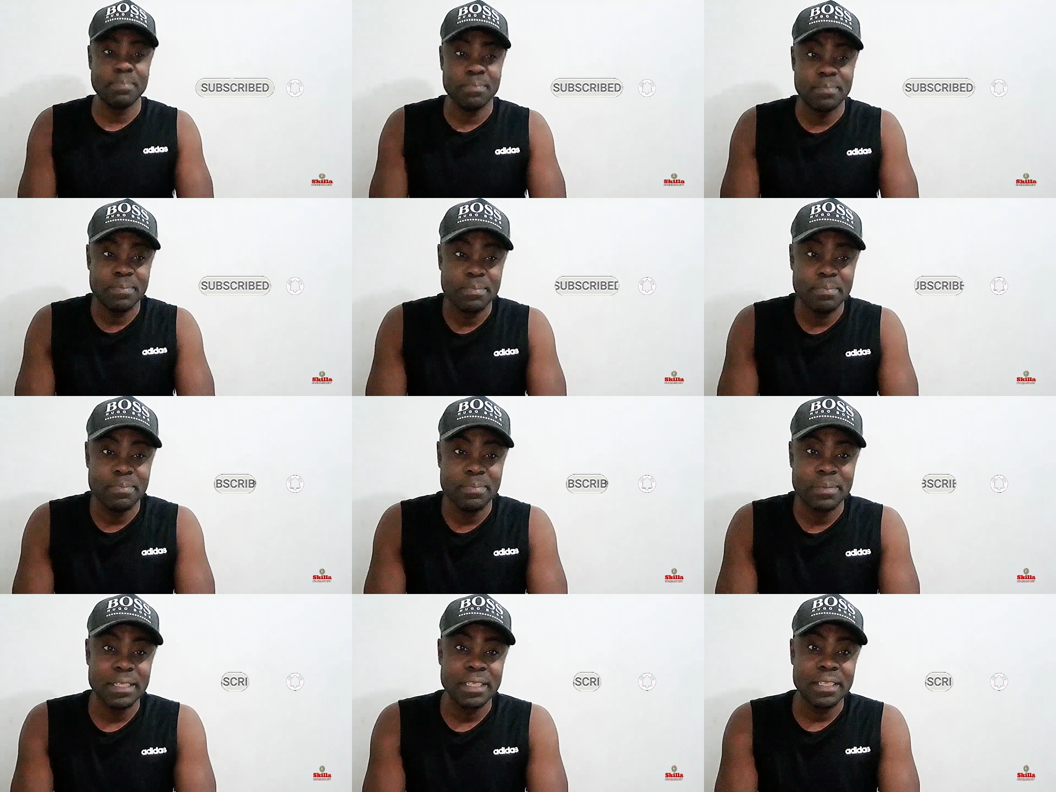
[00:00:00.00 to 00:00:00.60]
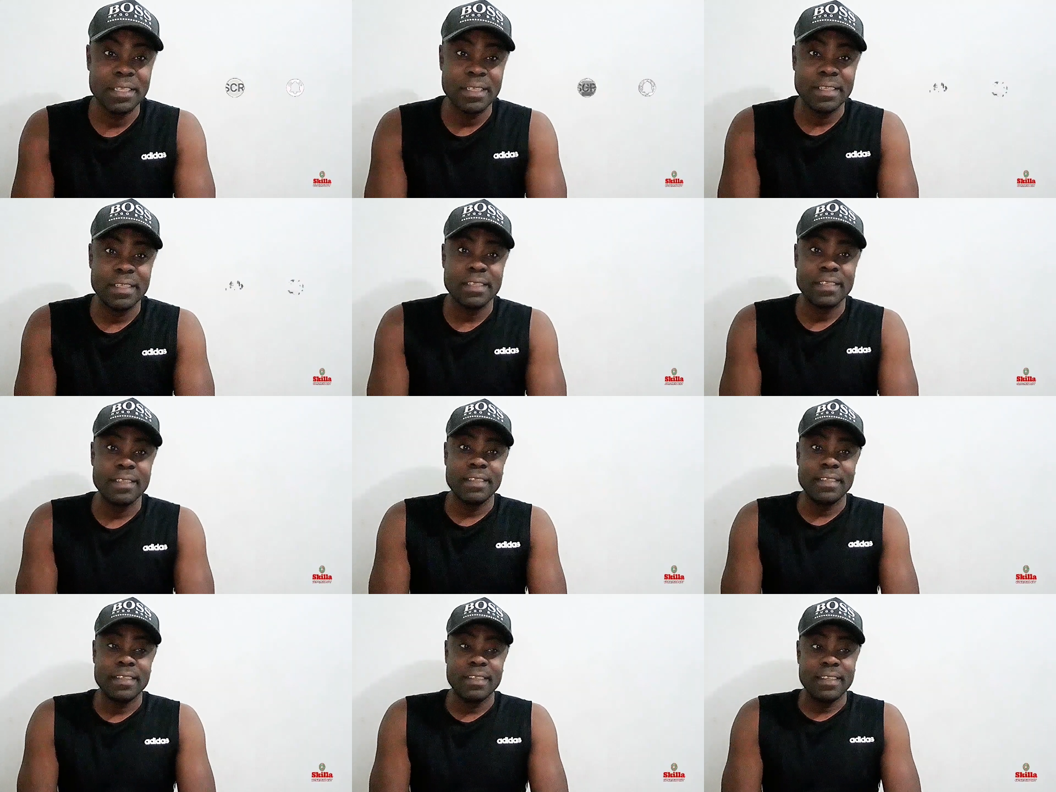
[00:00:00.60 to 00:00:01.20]

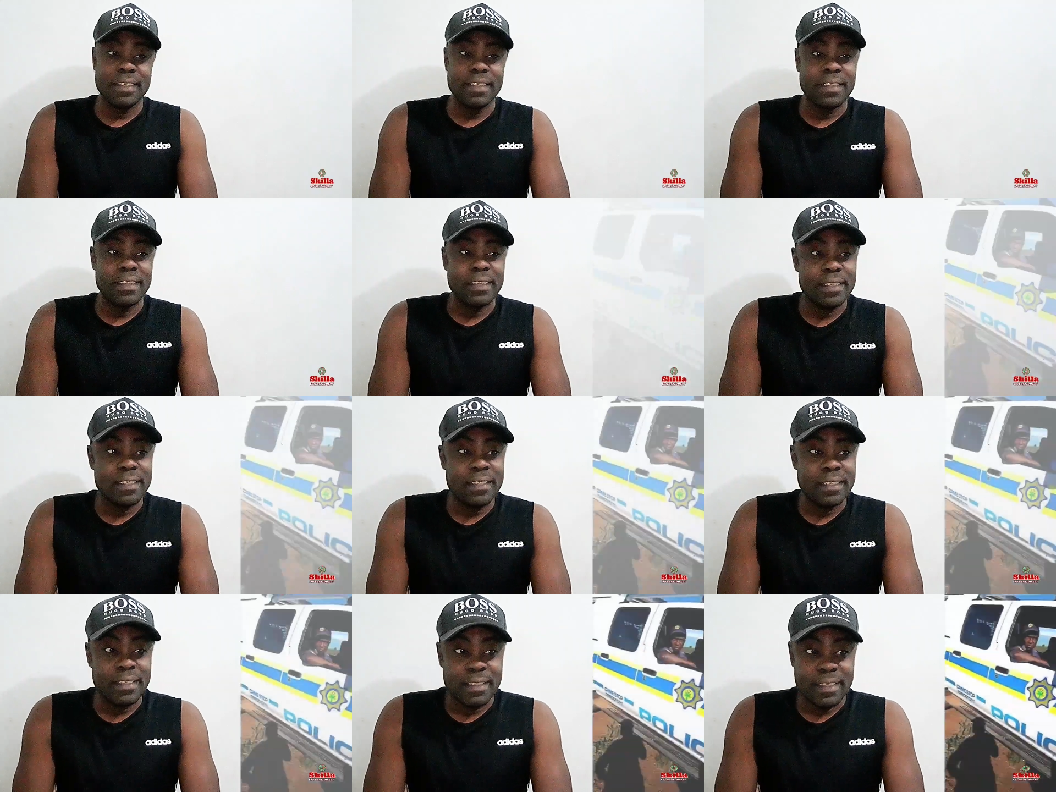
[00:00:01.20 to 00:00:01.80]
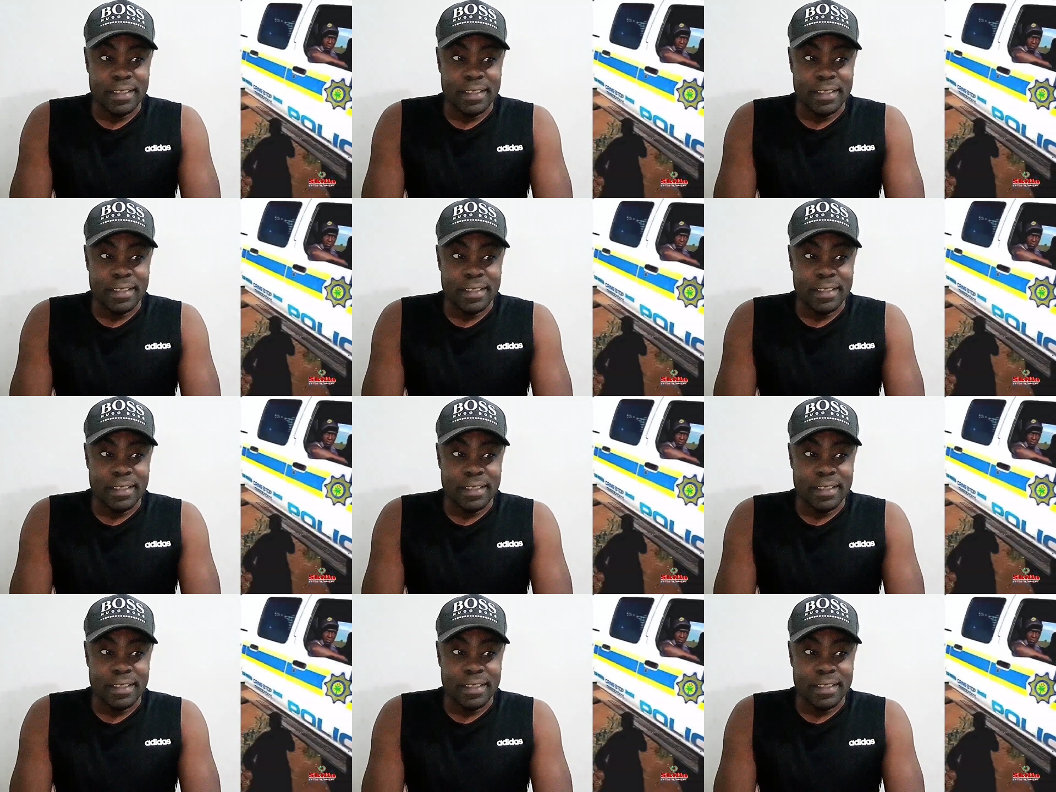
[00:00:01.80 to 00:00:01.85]
[no speech]